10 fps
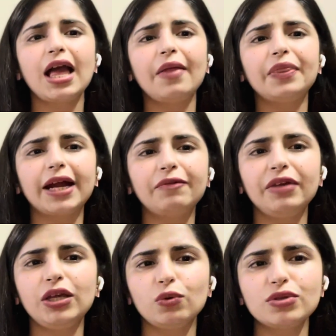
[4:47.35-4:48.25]
that we
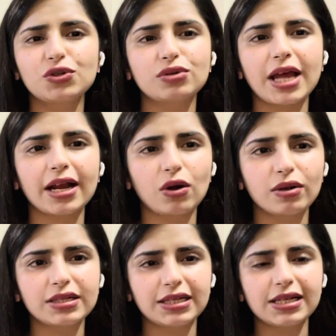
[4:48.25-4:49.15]
use to
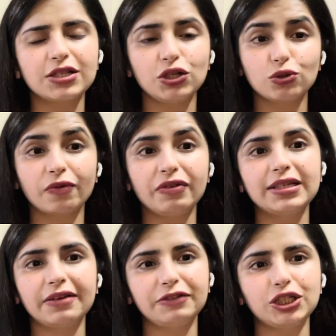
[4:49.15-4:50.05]
diagnose this neutrophil
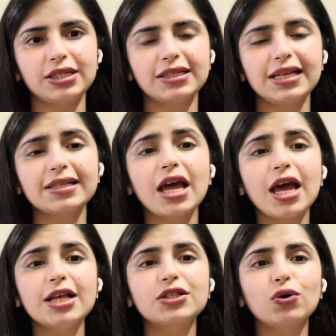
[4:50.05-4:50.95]
deficiencies.
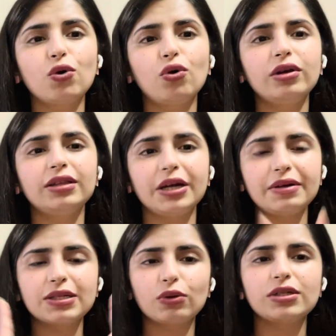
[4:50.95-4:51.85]
So there
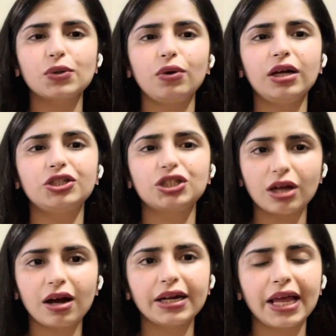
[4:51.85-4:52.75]
is also a
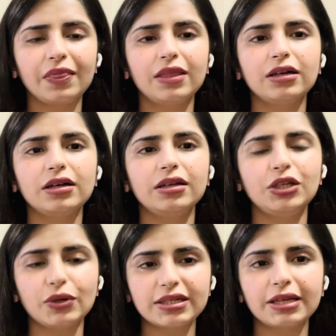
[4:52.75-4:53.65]
chart in the
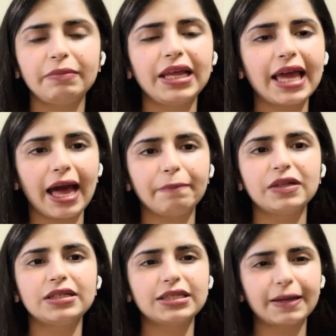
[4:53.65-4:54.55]
USMLE
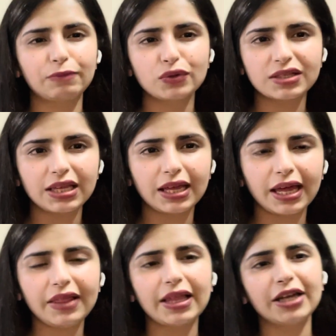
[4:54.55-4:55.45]
Kaplan Step 2
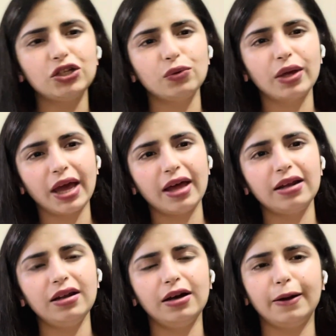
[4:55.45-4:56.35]
CK that you
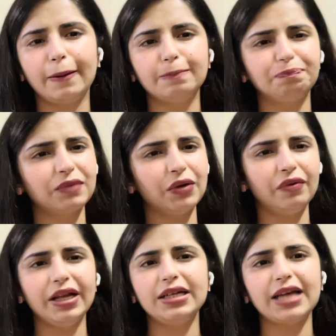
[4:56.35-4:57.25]
can
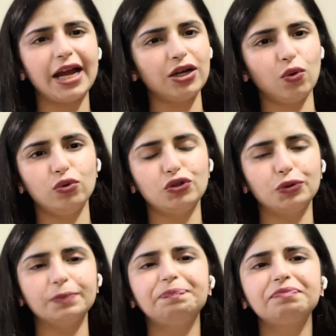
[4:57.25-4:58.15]
read and go through.